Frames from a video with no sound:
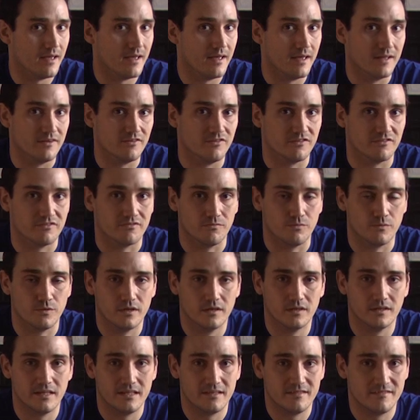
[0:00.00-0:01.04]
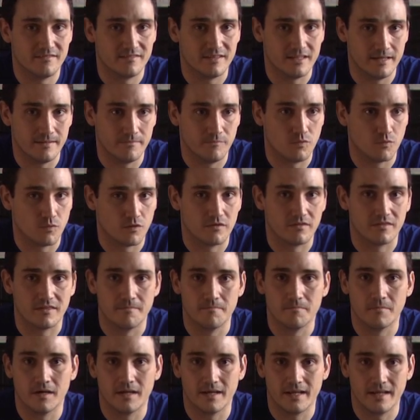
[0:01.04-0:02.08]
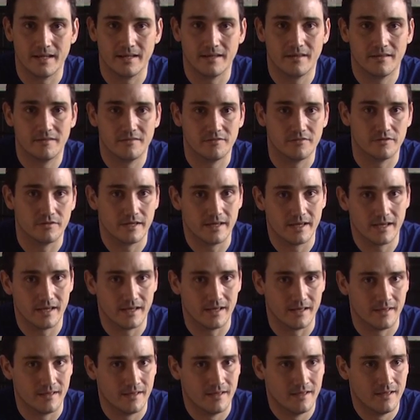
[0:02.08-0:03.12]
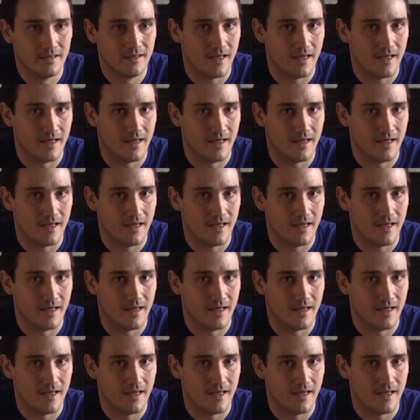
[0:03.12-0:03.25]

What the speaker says: It just really seemed worth the money to get